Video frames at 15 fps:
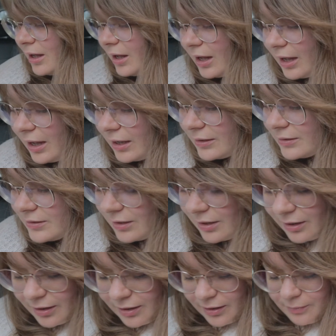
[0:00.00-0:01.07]
And
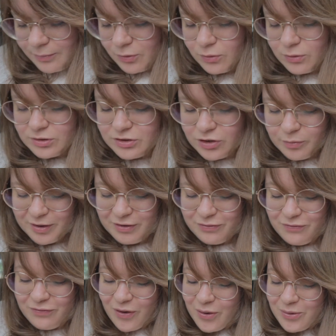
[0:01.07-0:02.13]
also my
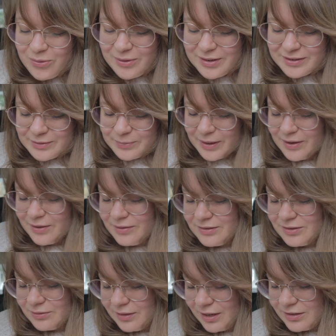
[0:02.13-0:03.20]
phone as well,
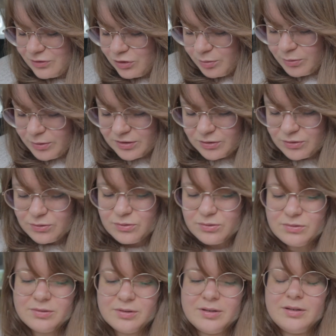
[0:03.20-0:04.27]
so that super wasn't
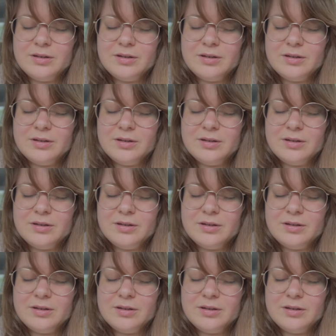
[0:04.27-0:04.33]
cool.